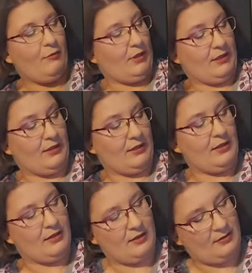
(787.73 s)
but it
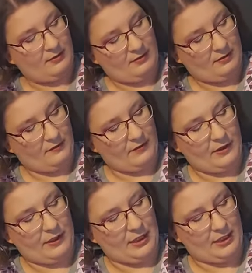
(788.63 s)
is
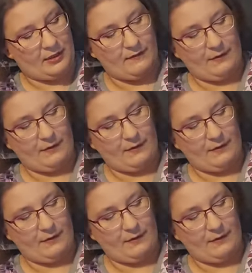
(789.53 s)
very nice